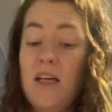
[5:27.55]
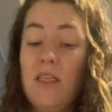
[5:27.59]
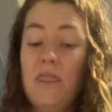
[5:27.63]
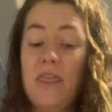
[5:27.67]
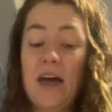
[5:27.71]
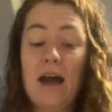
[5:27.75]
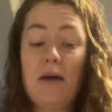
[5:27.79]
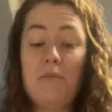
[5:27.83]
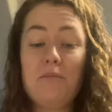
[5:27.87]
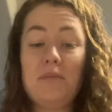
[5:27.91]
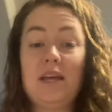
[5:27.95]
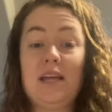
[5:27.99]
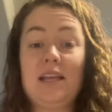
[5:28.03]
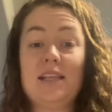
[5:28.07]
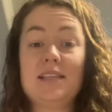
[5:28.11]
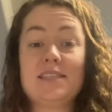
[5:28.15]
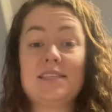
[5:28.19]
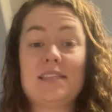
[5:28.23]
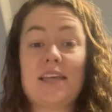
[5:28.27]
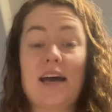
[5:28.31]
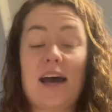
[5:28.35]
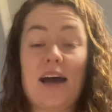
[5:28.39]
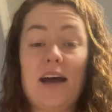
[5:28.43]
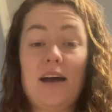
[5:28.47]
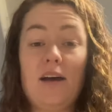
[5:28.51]
That means
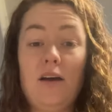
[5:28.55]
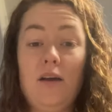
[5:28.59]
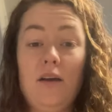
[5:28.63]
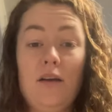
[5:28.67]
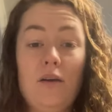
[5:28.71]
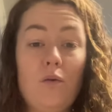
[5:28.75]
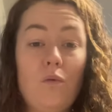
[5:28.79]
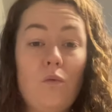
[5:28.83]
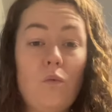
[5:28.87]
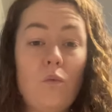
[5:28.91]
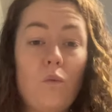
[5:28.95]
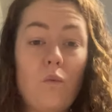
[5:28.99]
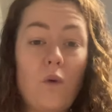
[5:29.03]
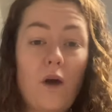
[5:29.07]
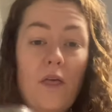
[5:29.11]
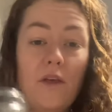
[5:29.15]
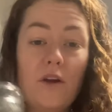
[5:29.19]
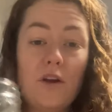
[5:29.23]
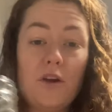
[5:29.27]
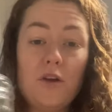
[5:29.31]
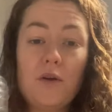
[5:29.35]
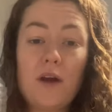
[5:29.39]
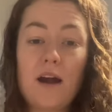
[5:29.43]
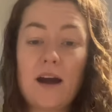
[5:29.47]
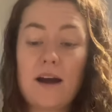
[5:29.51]
that whether
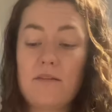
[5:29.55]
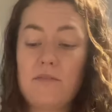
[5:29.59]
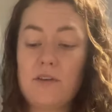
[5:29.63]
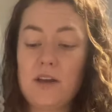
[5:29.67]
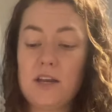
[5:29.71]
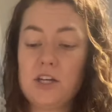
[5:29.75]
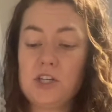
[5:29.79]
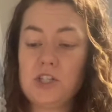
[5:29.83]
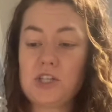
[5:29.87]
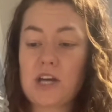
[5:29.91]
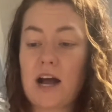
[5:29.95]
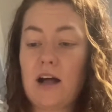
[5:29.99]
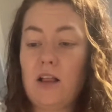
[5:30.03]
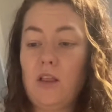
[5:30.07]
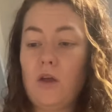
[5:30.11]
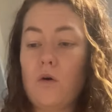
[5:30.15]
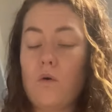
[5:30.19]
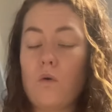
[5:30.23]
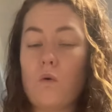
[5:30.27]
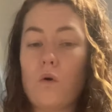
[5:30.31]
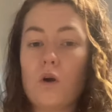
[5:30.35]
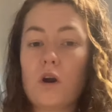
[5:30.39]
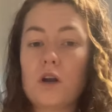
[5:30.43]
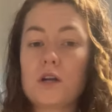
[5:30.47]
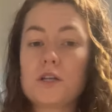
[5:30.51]
you have a shallow
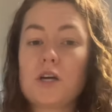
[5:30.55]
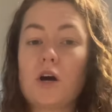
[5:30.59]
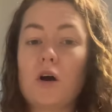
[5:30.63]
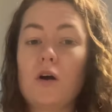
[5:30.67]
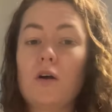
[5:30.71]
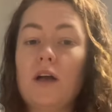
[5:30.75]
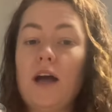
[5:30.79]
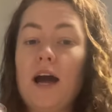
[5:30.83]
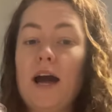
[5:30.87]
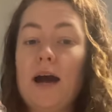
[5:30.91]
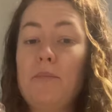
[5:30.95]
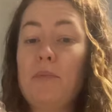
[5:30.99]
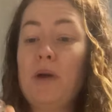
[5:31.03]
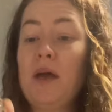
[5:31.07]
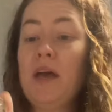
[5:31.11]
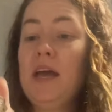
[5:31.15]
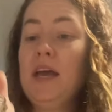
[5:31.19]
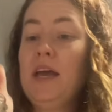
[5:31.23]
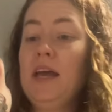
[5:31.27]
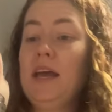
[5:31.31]
or a tall cup,